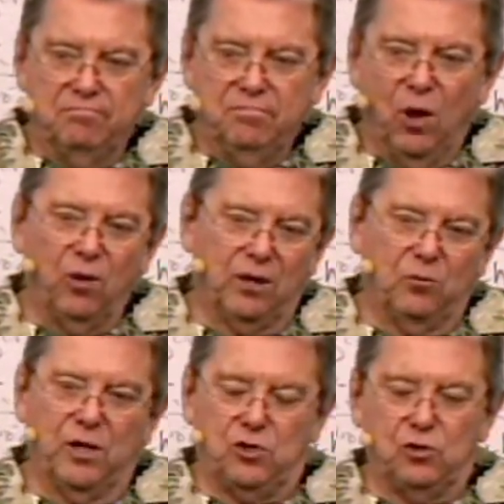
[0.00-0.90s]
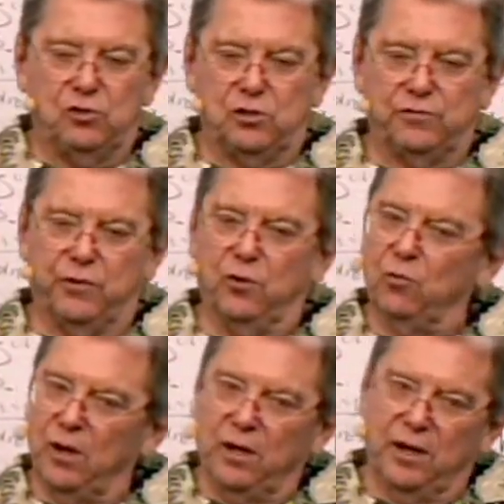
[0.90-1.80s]
Don't like the way he chooses food.
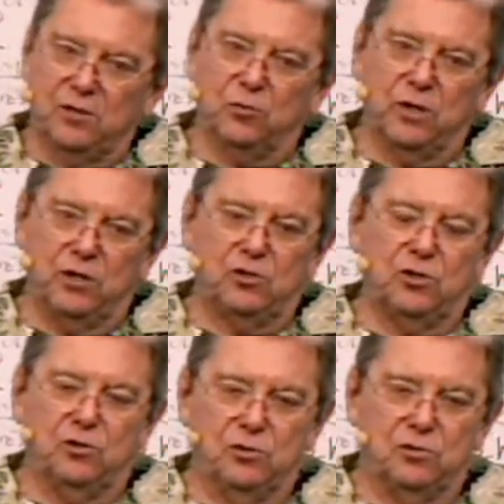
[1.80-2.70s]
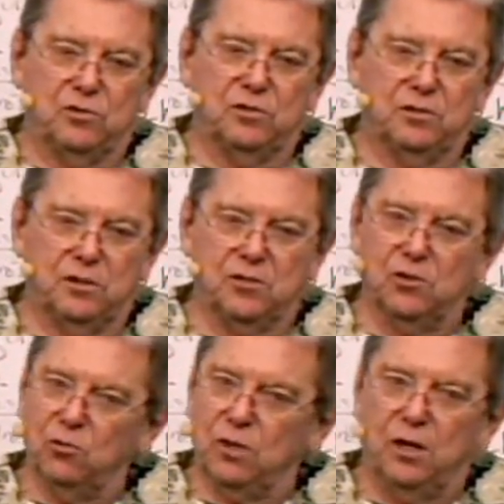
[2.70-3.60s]
Well, that's the way he chooses. That's
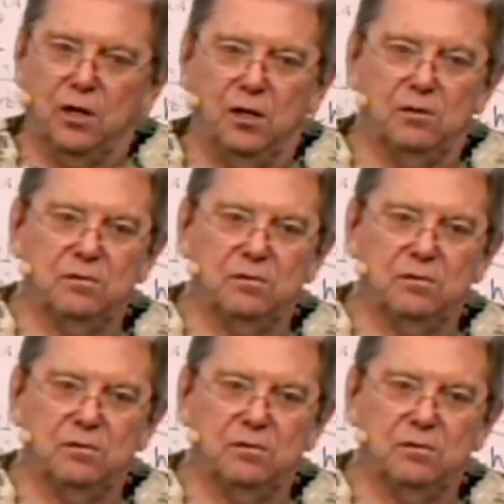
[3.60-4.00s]
okay.